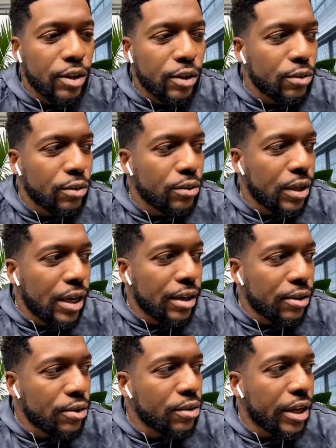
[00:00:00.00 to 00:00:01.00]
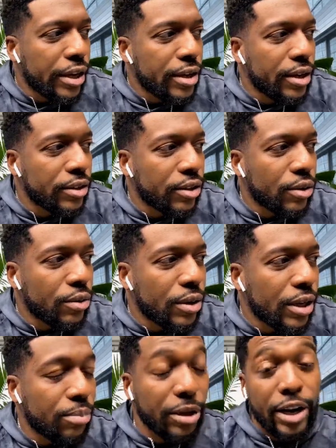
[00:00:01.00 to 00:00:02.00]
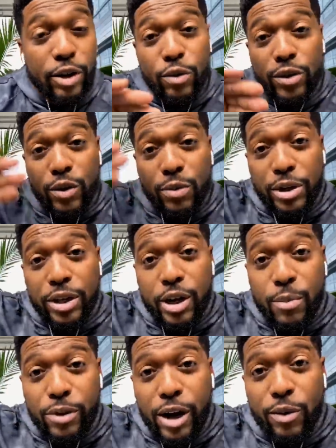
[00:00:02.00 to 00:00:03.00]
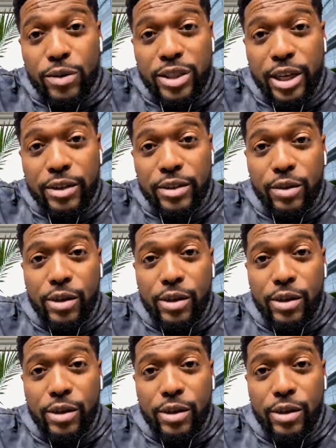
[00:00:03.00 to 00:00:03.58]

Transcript: So I go, okay. So, uh, but I knew it was going to be a couple hours later.